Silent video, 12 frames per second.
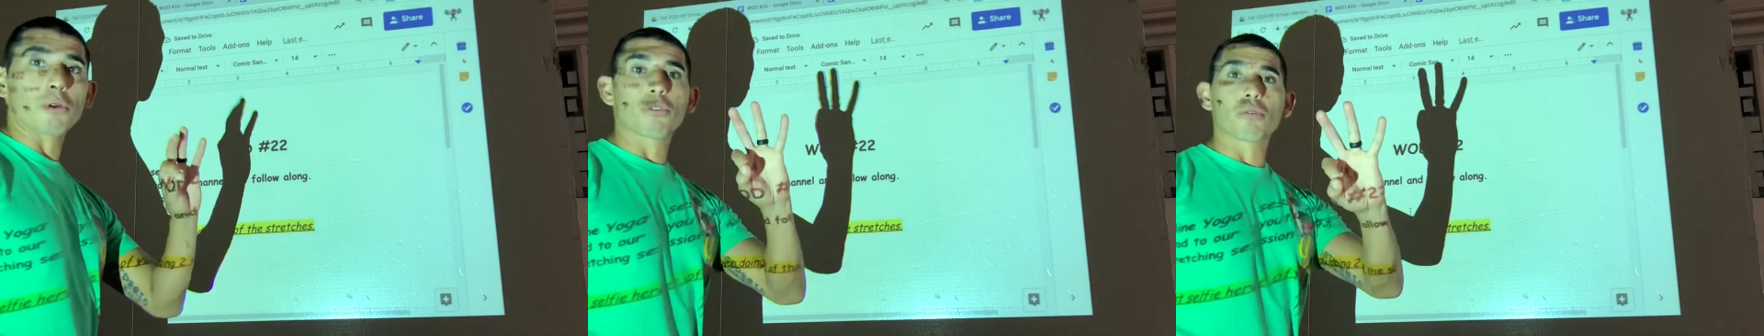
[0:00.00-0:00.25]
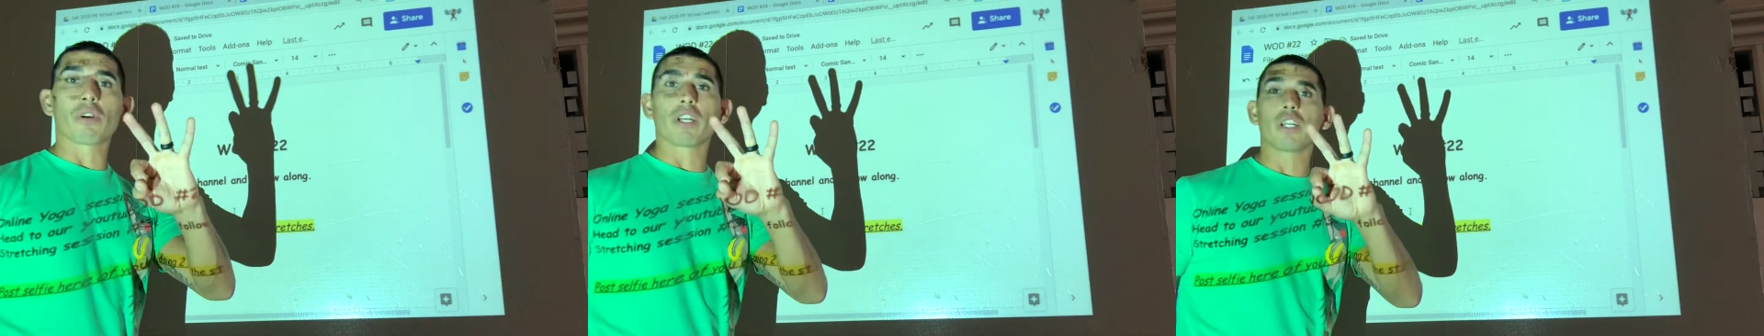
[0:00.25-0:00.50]

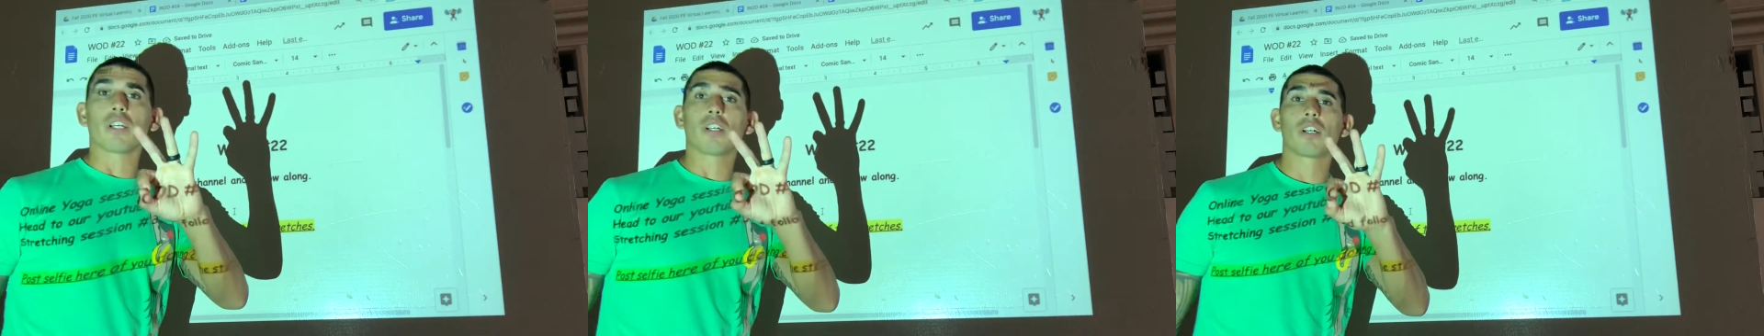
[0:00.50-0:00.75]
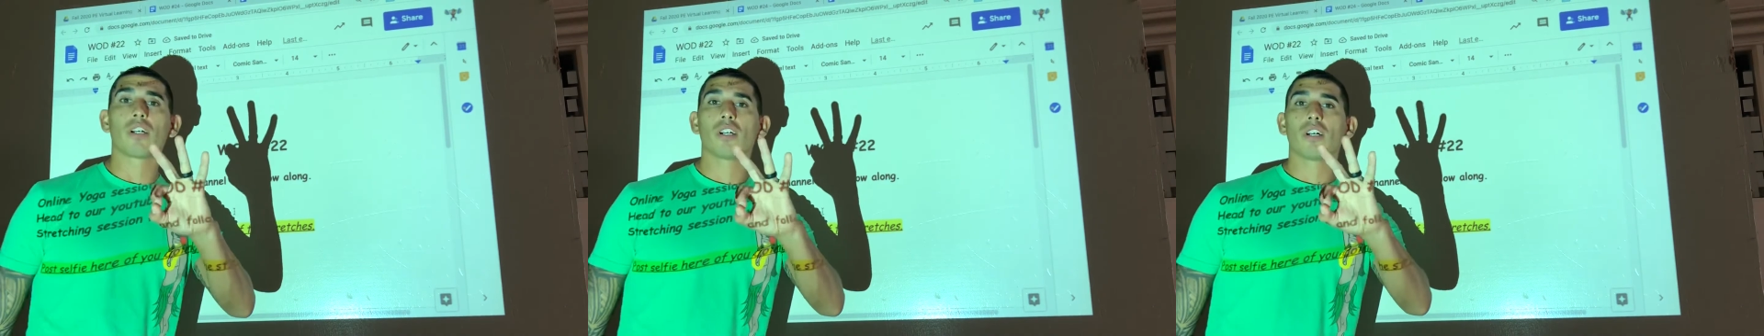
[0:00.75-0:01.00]
three.
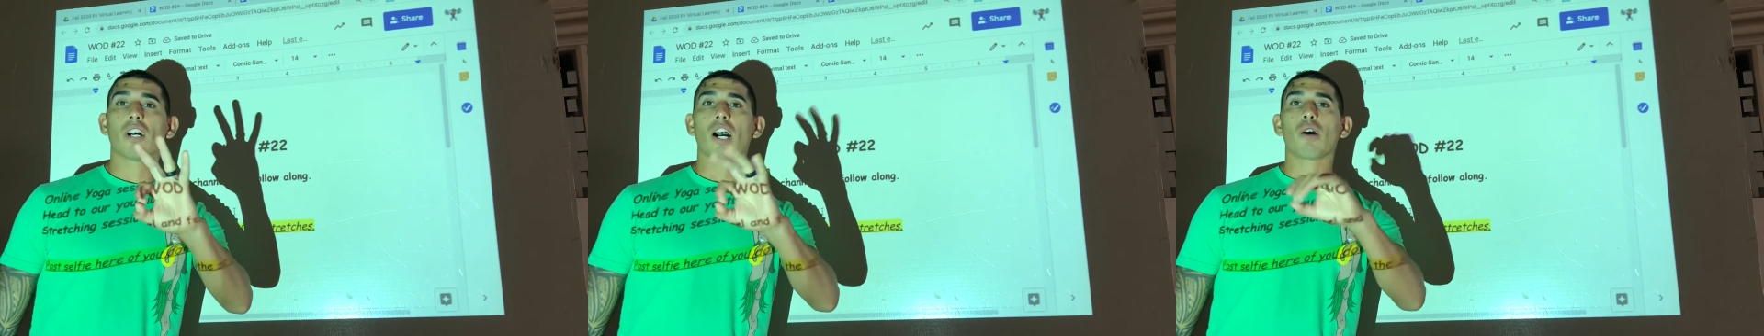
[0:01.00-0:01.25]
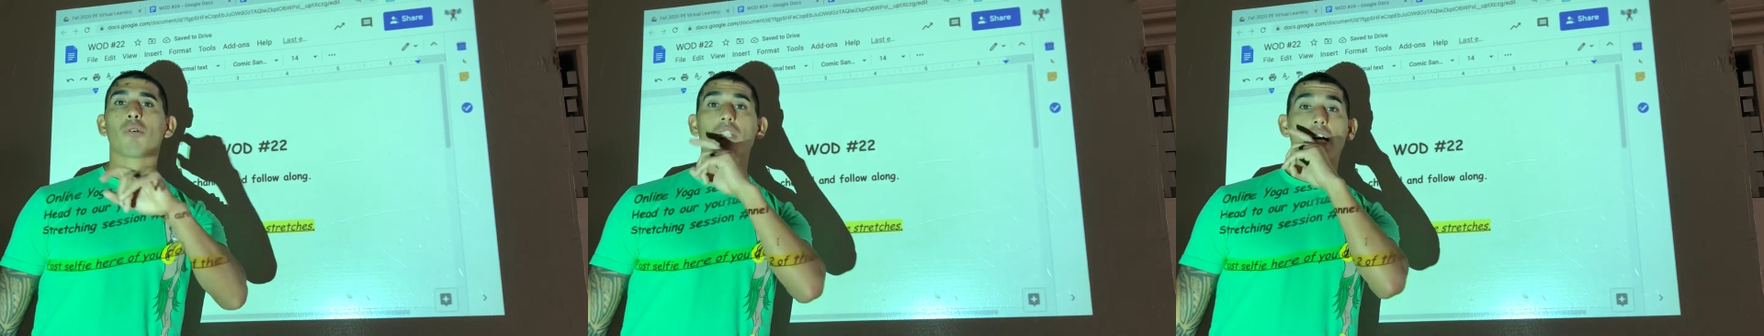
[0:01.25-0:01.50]
I
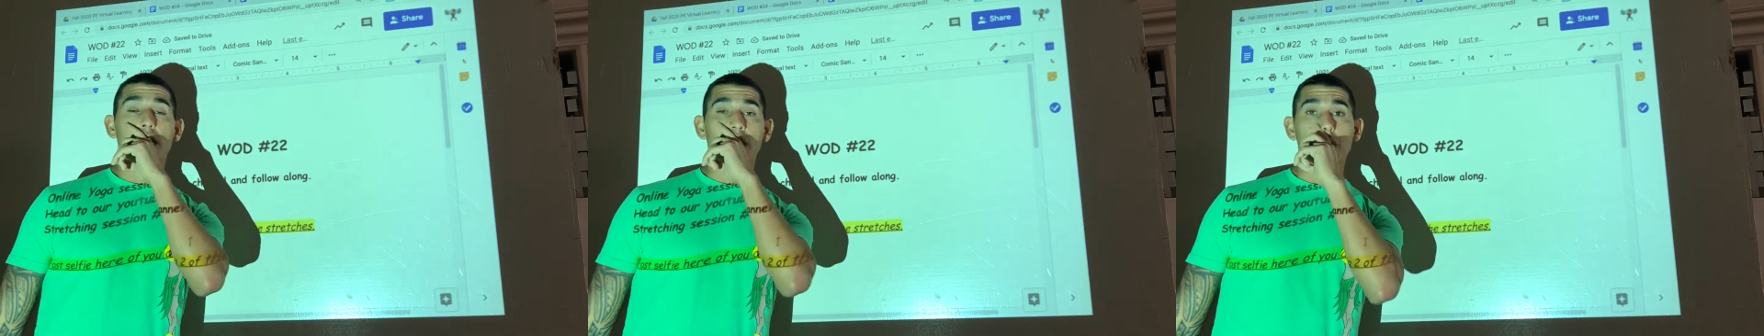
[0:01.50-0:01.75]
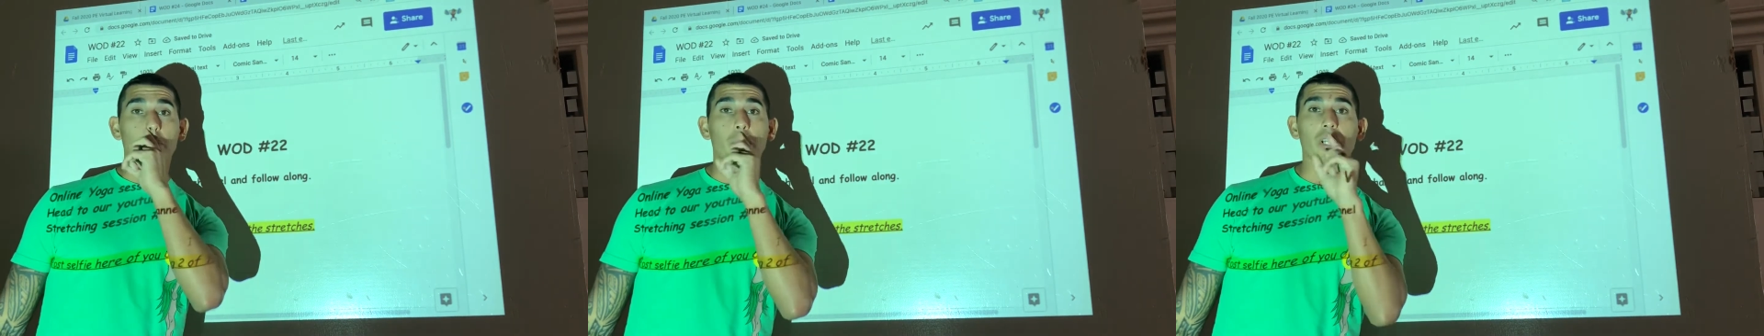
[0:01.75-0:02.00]
will not
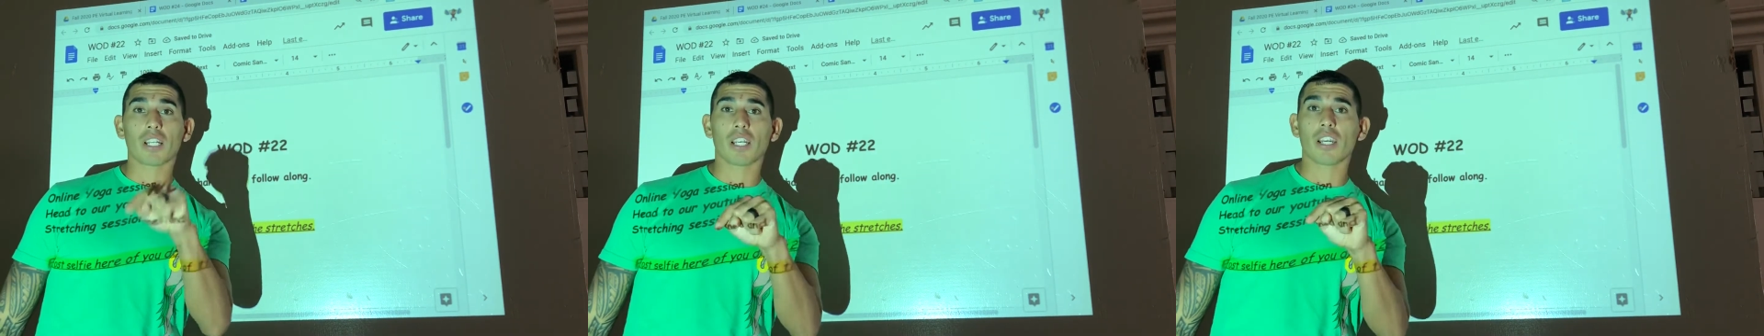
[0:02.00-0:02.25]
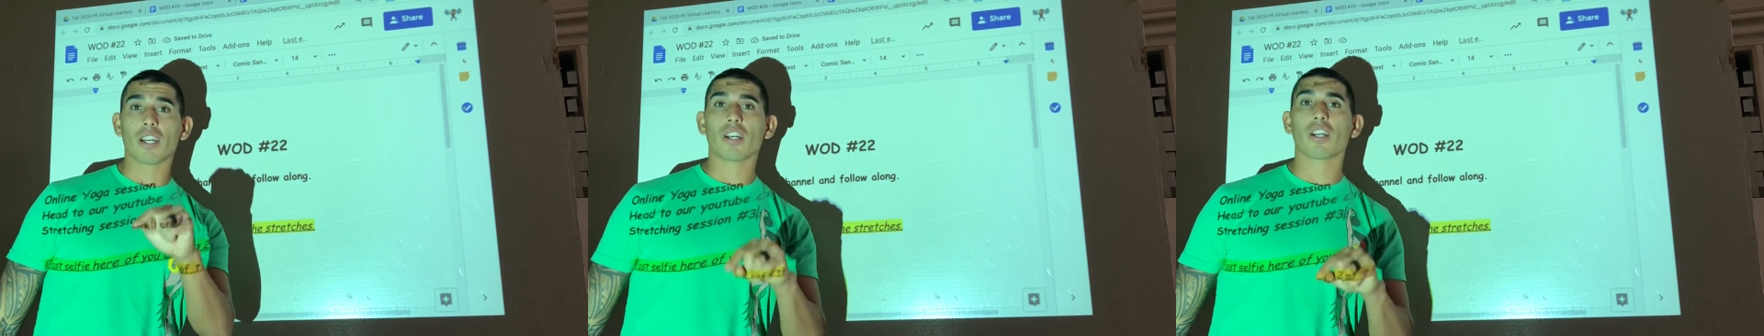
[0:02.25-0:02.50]
explain it
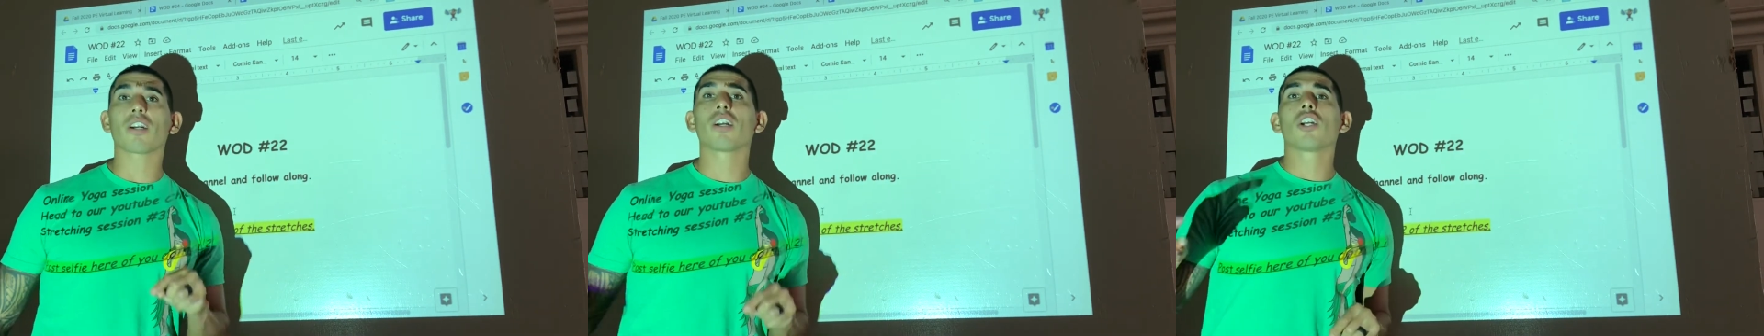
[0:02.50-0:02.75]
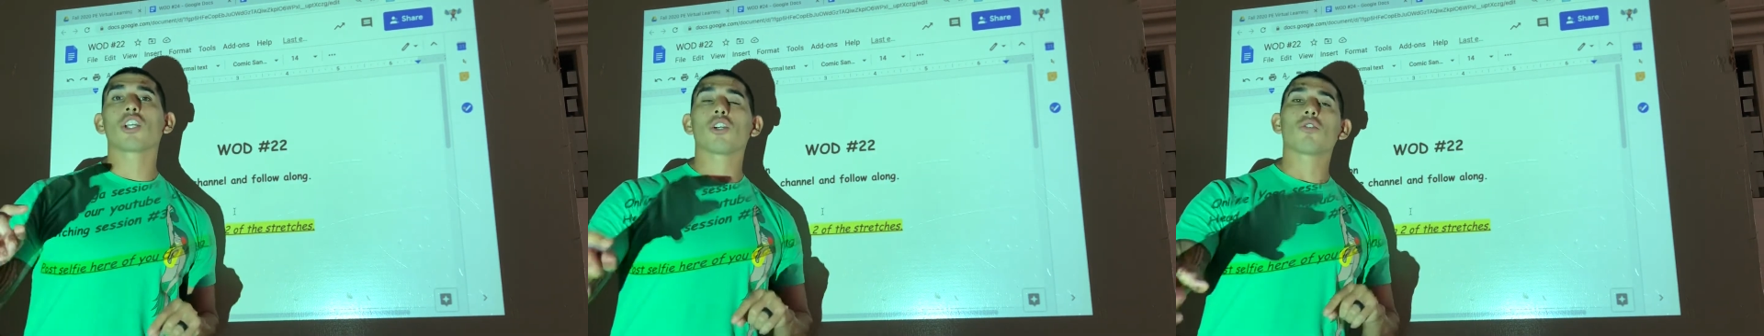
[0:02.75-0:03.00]
here.
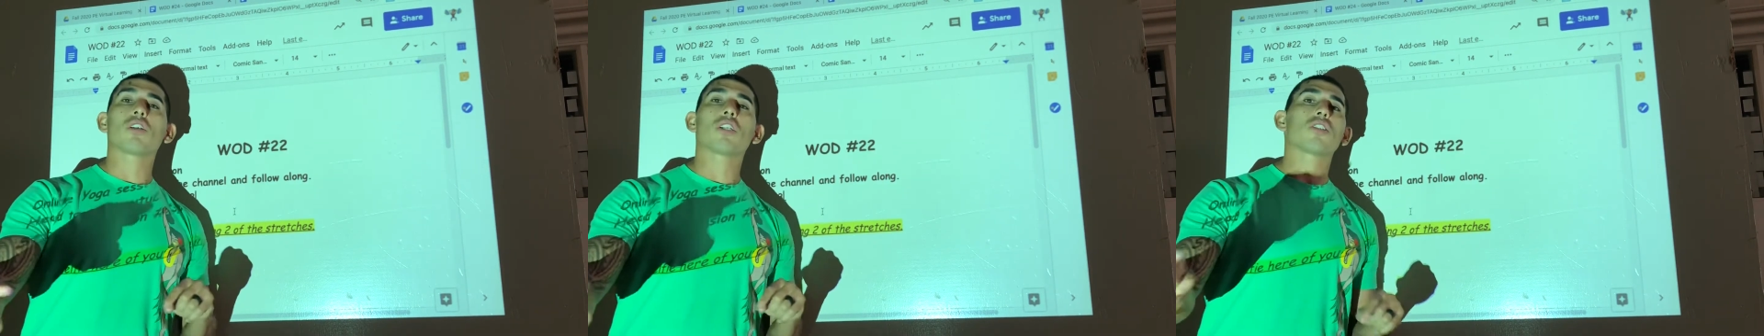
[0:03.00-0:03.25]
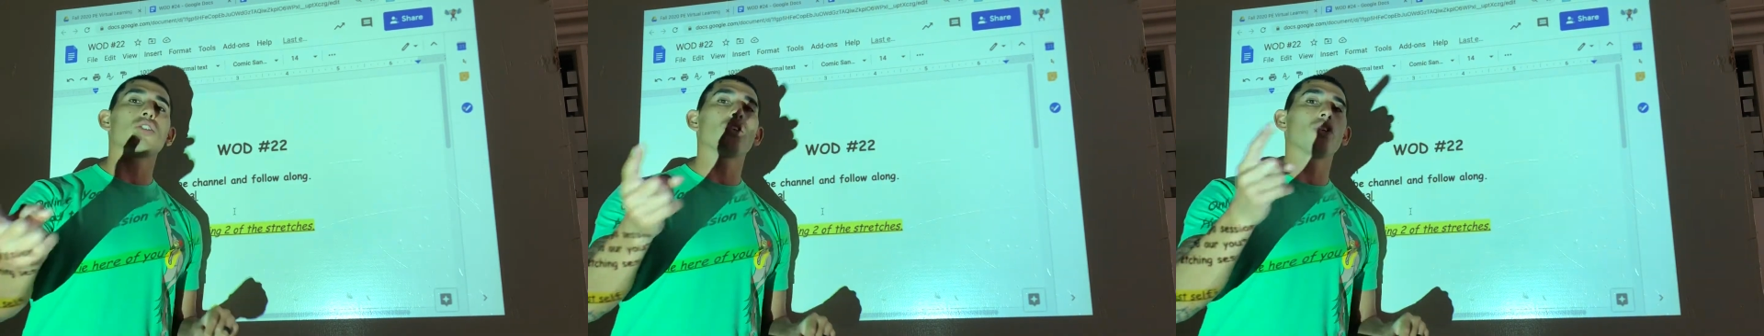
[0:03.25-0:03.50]
You need
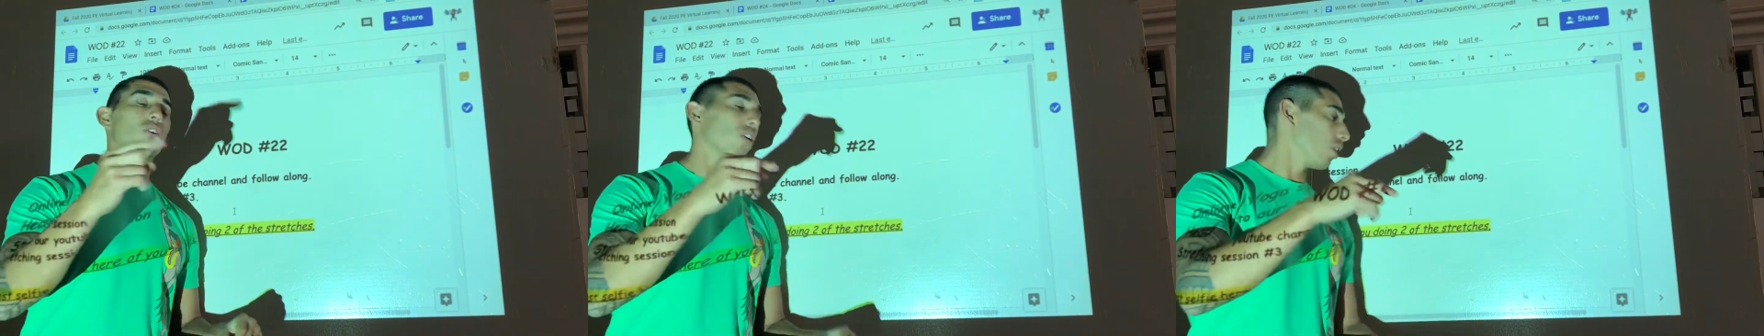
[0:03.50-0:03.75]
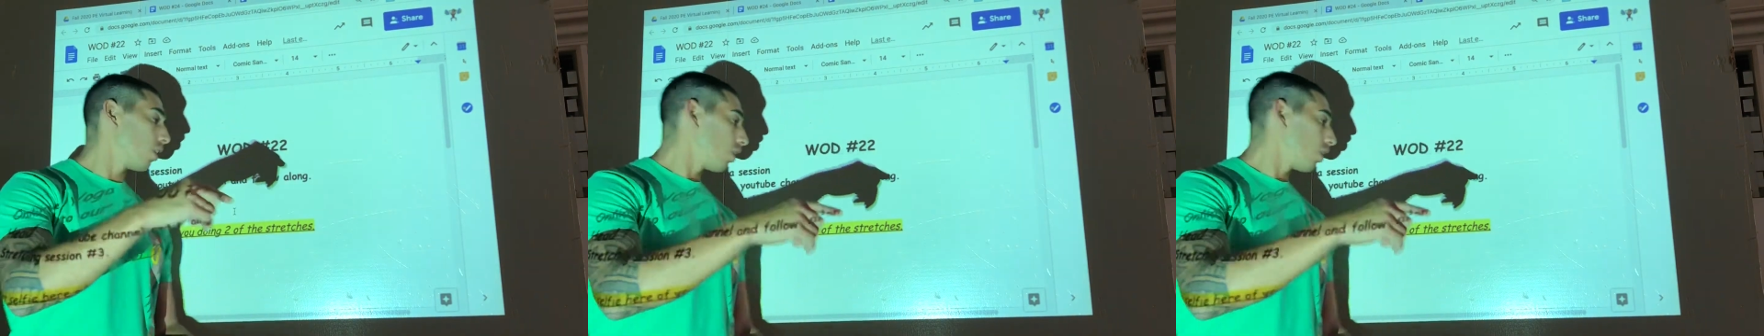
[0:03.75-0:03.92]
to